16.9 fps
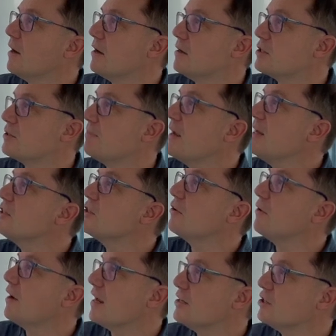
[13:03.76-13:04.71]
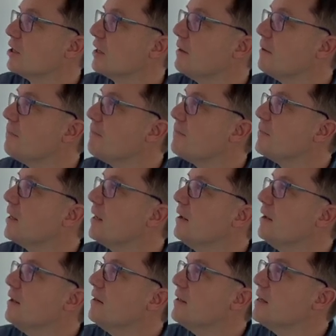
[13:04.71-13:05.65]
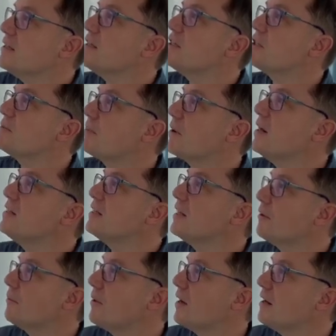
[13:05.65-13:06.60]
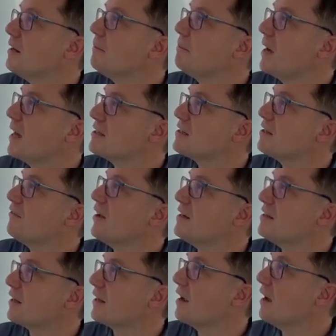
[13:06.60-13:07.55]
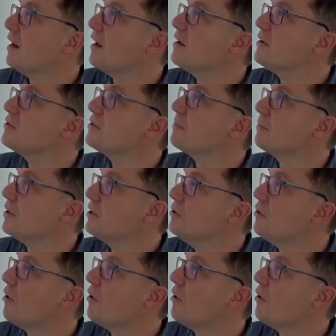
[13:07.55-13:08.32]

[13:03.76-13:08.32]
space creation. This is sprinting when pass event occurs, but not